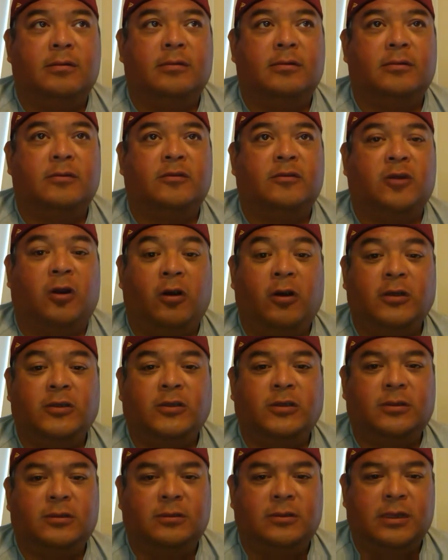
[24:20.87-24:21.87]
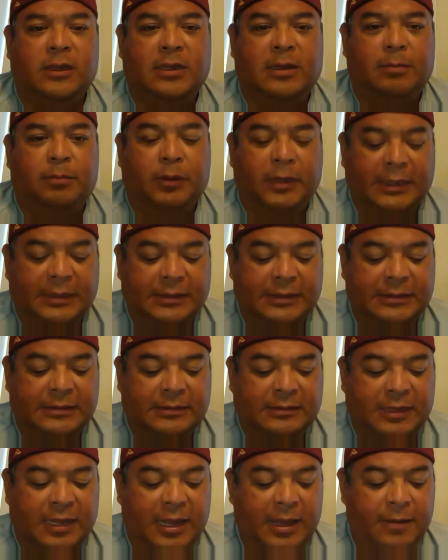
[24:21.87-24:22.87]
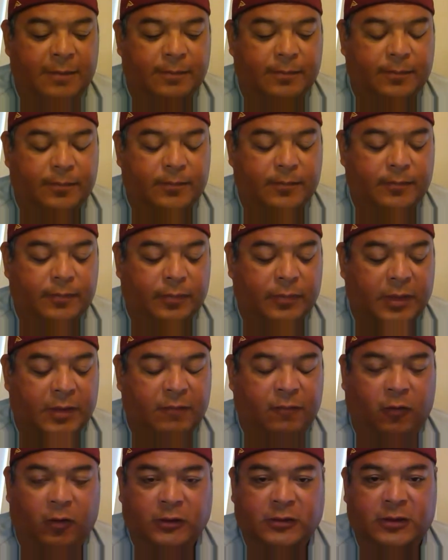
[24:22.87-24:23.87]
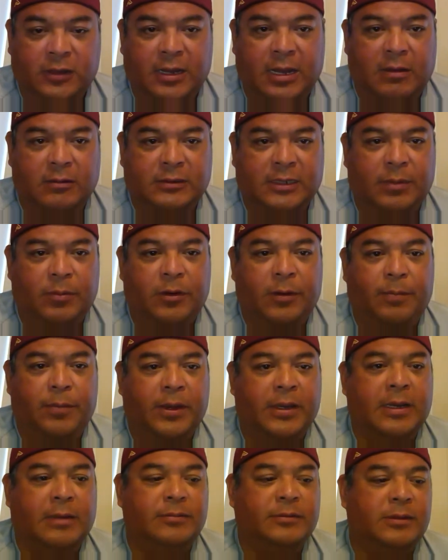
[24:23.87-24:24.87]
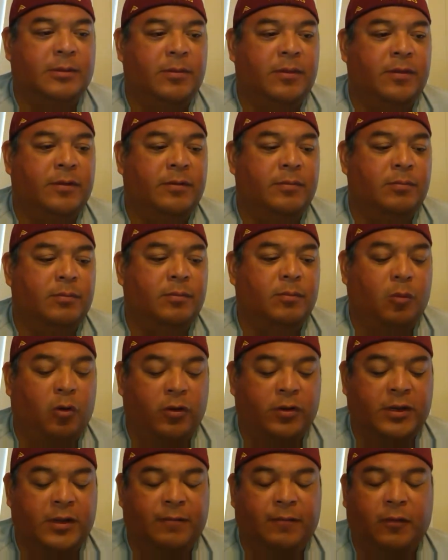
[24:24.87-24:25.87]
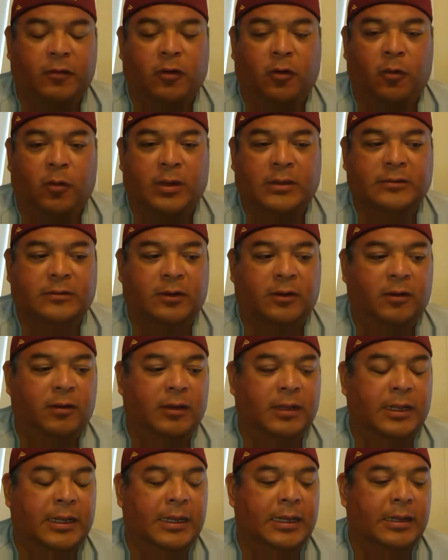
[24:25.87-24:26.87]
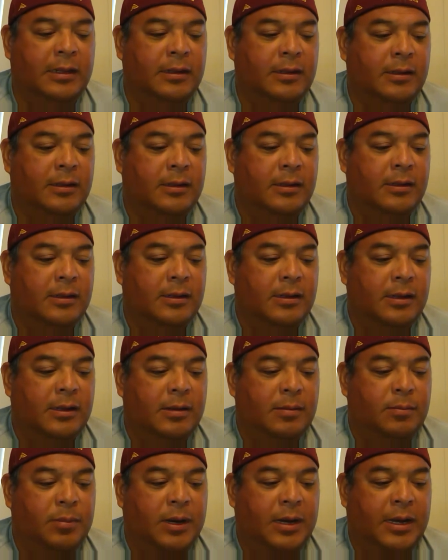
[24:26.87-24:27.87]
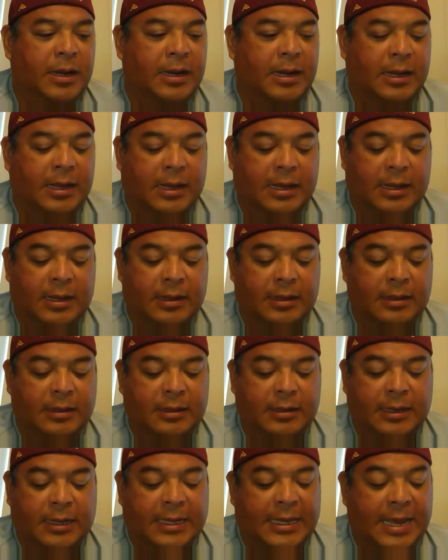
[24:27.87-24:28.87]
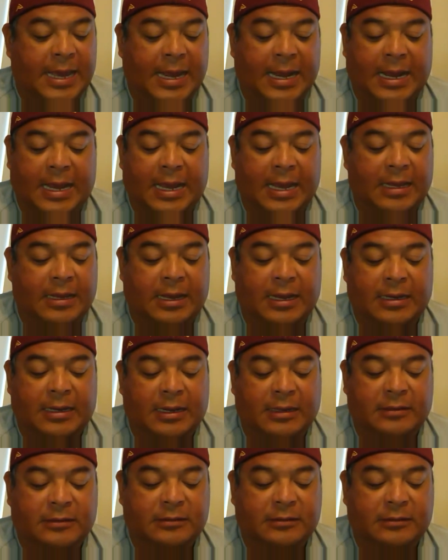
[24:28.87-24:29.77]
search to complete this set. Unfortunately, I was able to pick up some of the more difficult ones early, but again, I